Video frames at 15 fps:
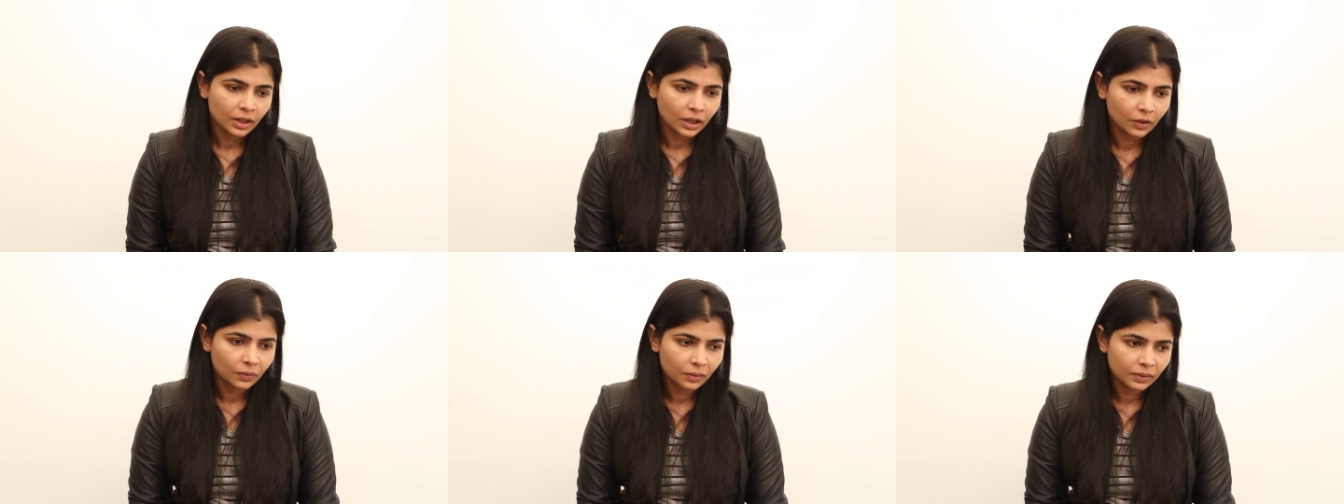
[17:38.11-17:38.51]

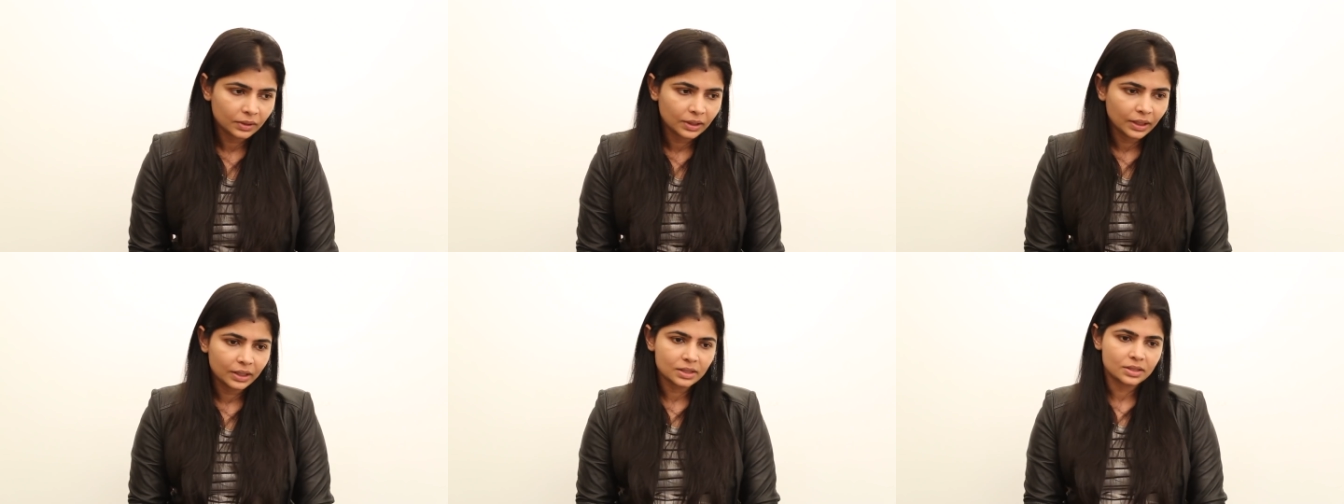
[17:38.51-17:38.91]
However,
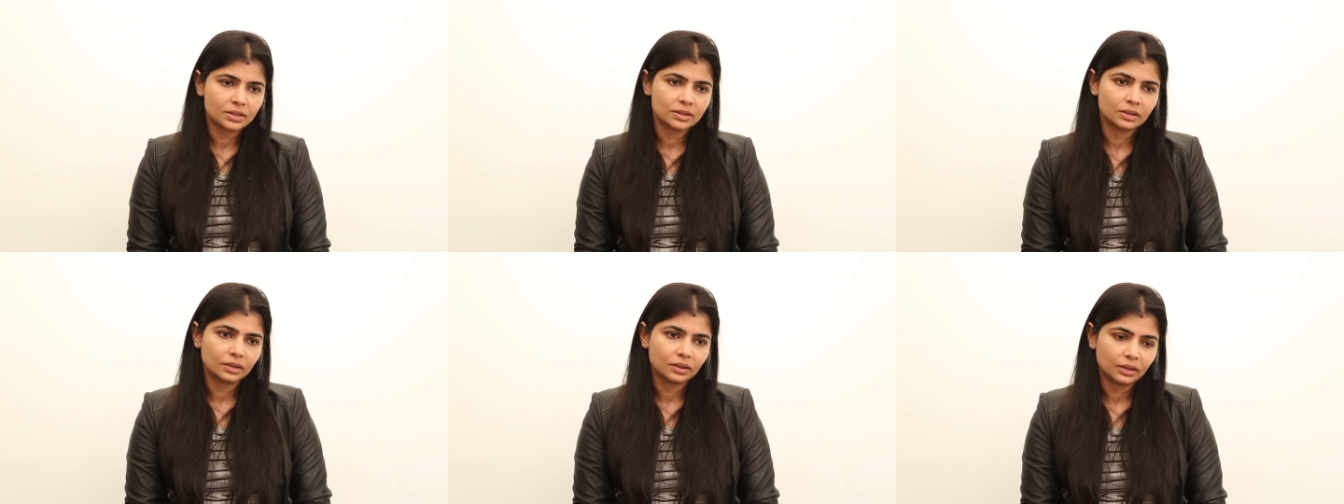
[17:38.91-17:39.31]
there
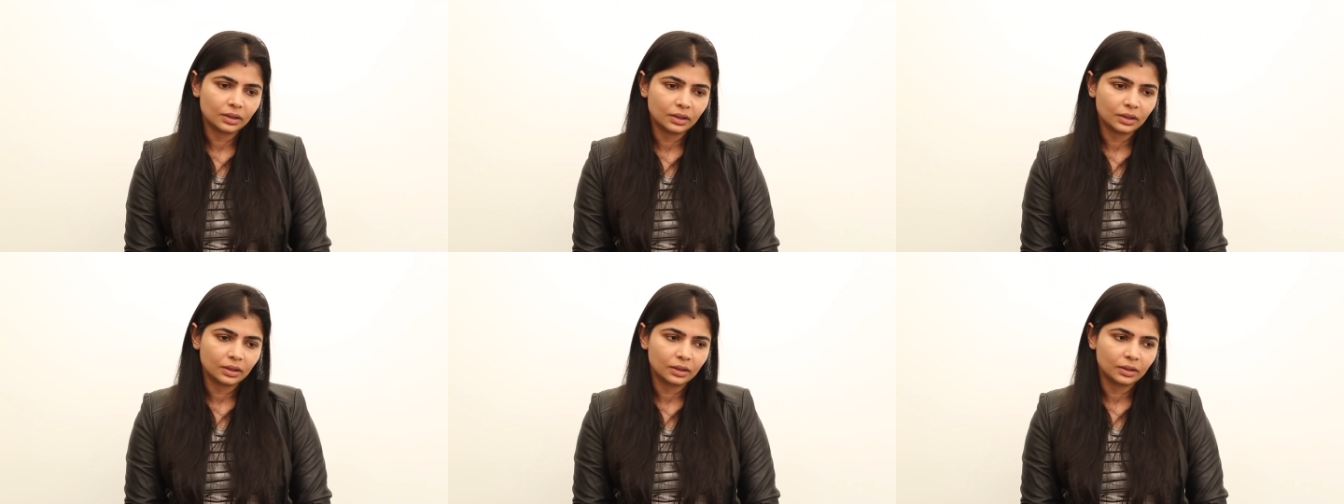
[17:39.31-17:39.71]
is
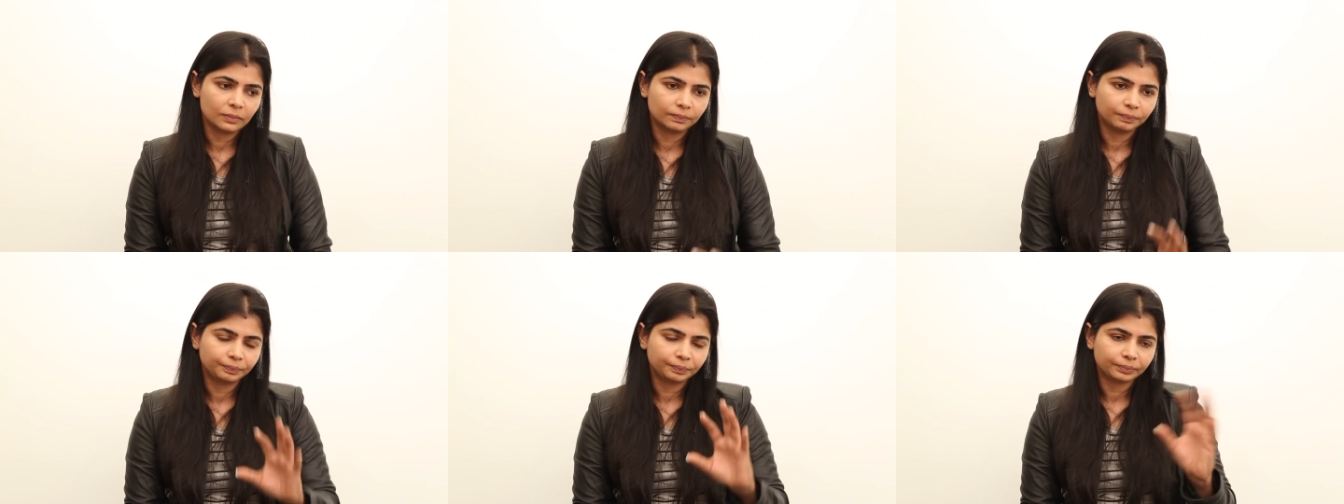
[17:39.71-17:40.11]

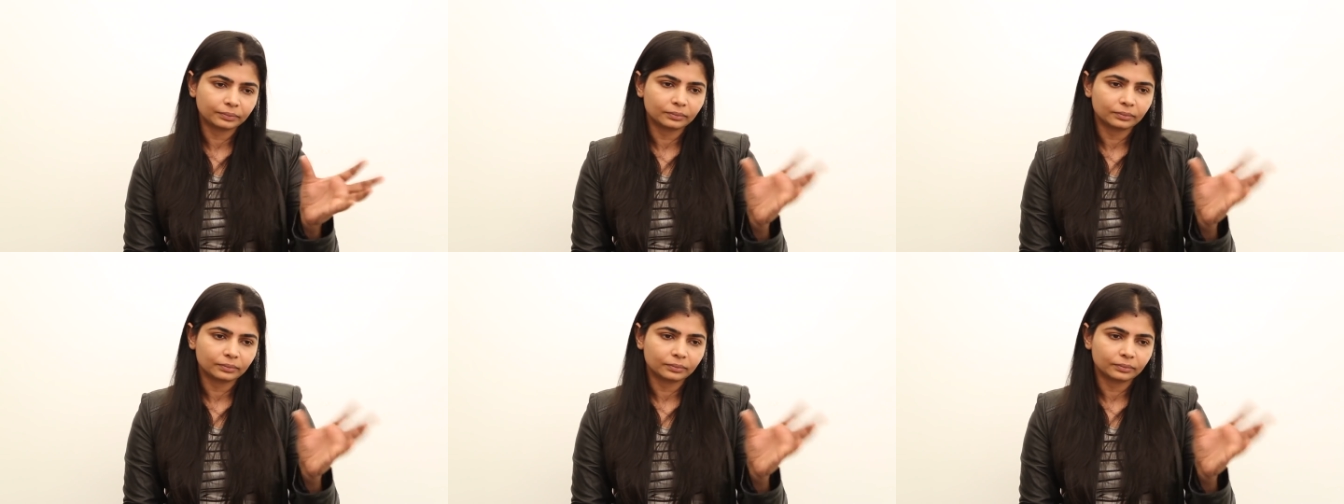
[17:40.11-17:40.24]
um,